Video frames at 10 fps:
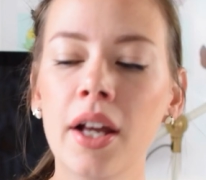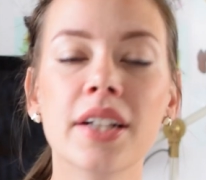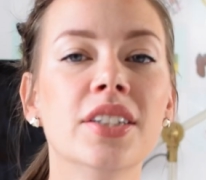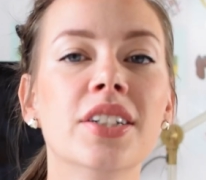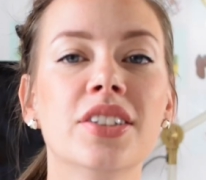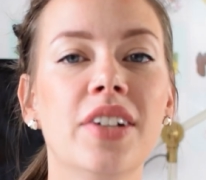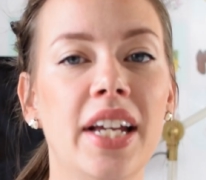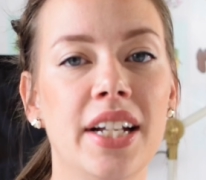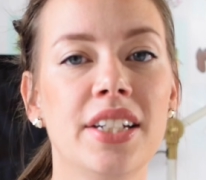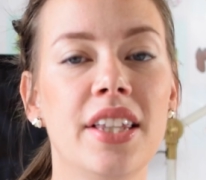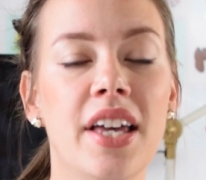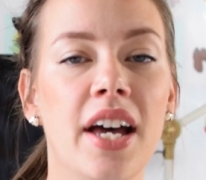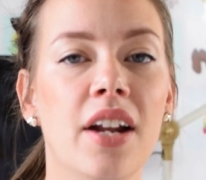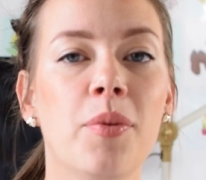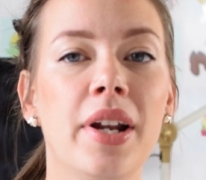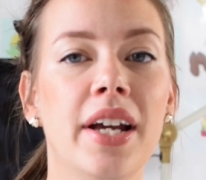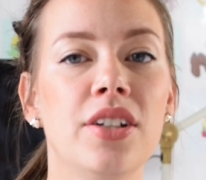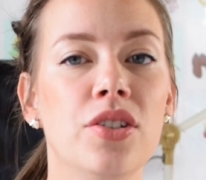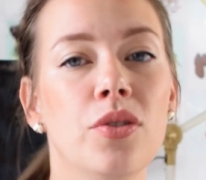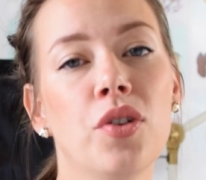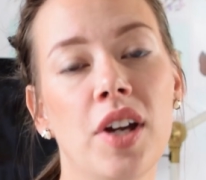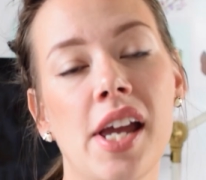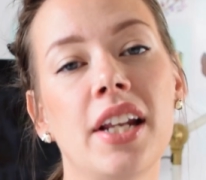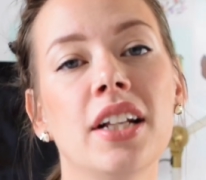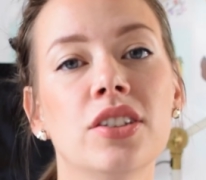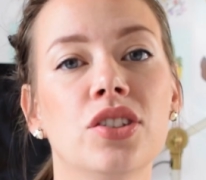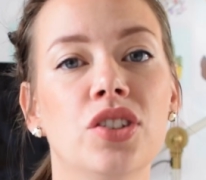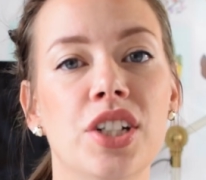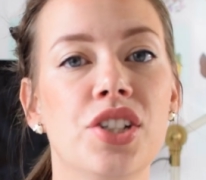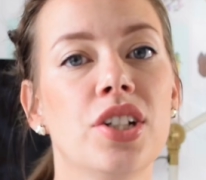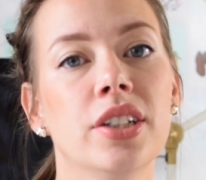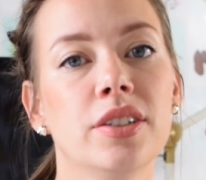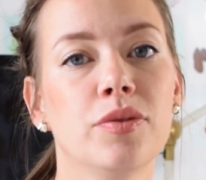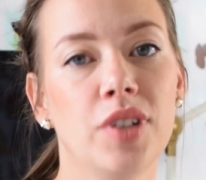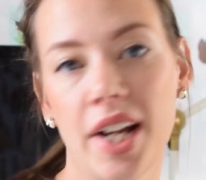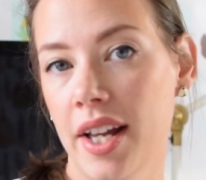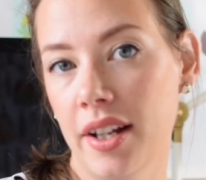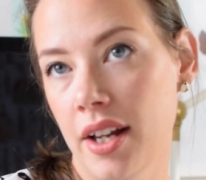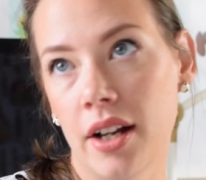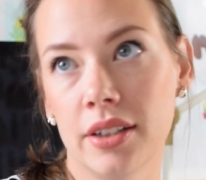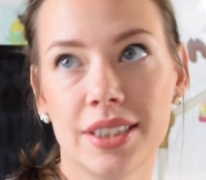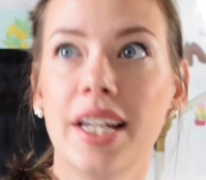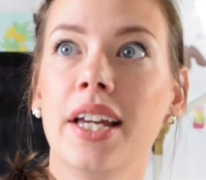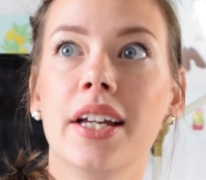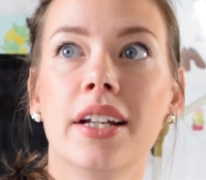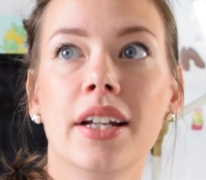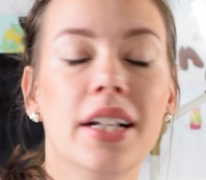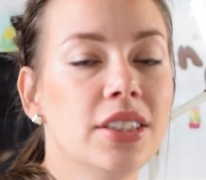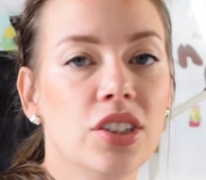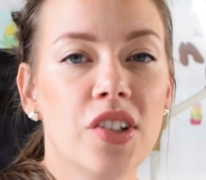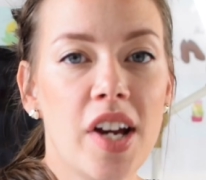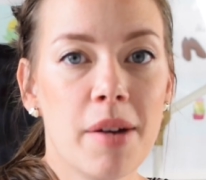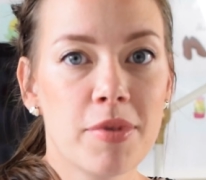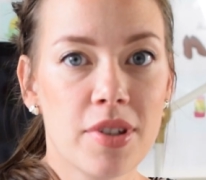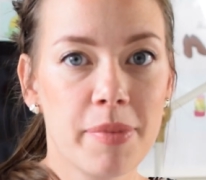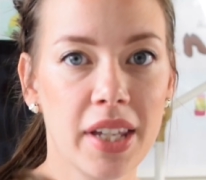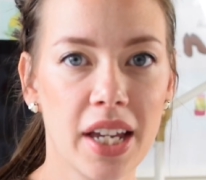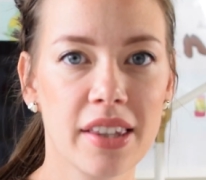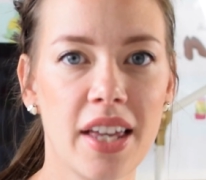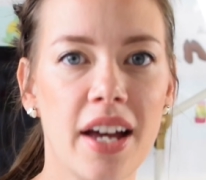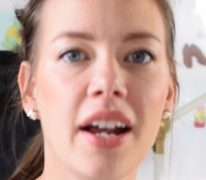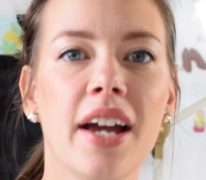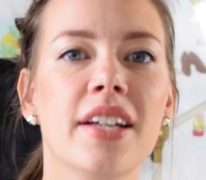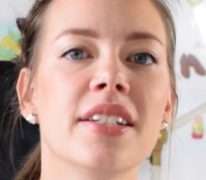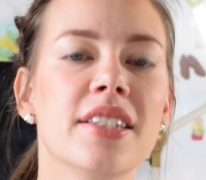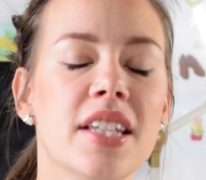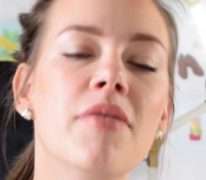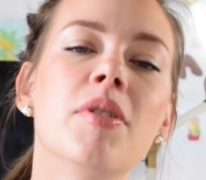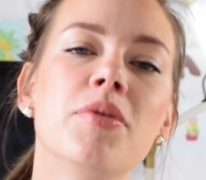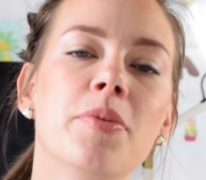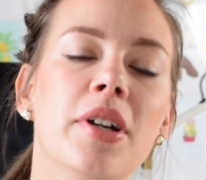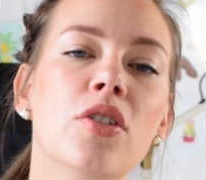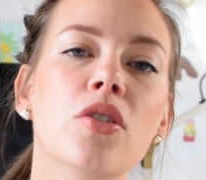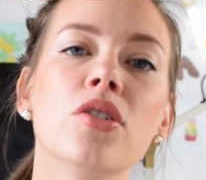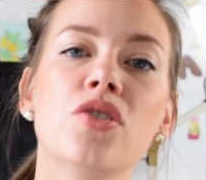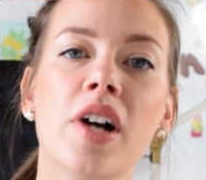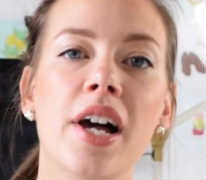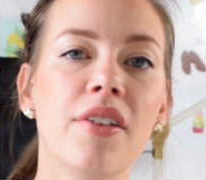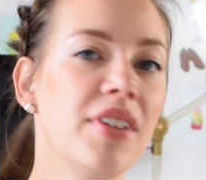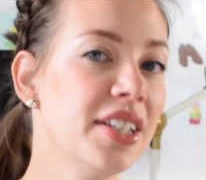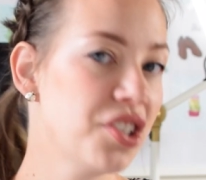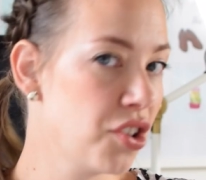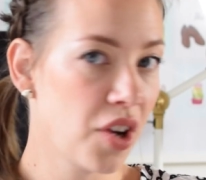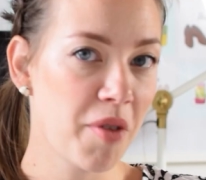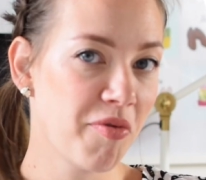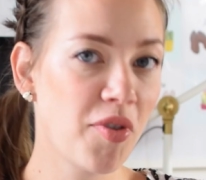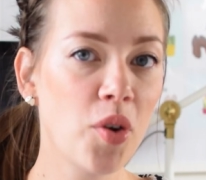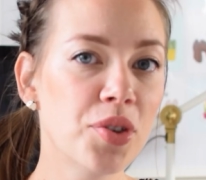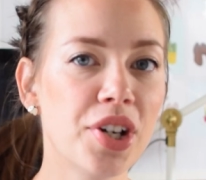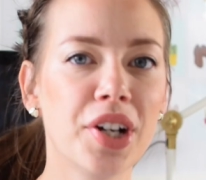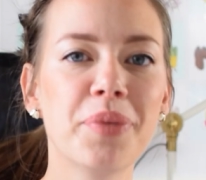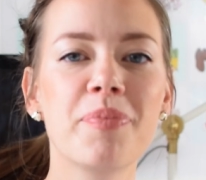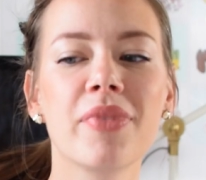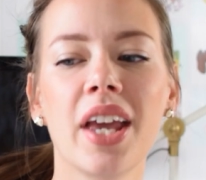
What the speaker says: It's also handy that when I do create illustrations for, say, Instagram or something like that, I can save them to my Google Drive Instagram folder,